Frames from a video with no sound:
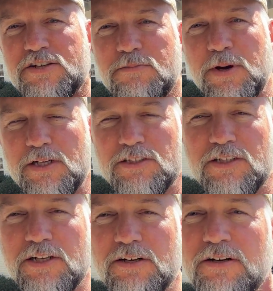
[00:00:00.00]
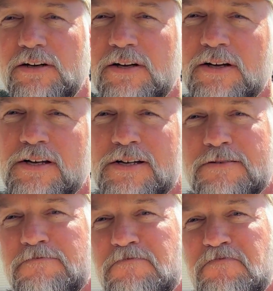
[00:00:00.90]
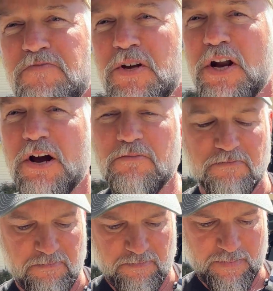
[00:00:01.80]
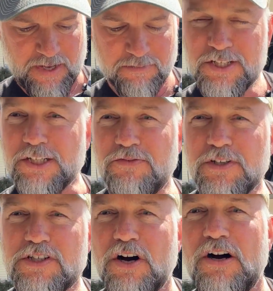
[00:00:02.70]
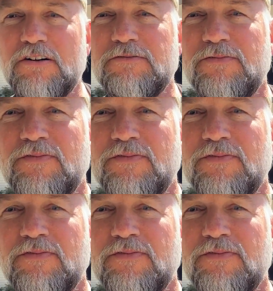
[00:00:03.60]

comparison here. I'm 6 foot tall.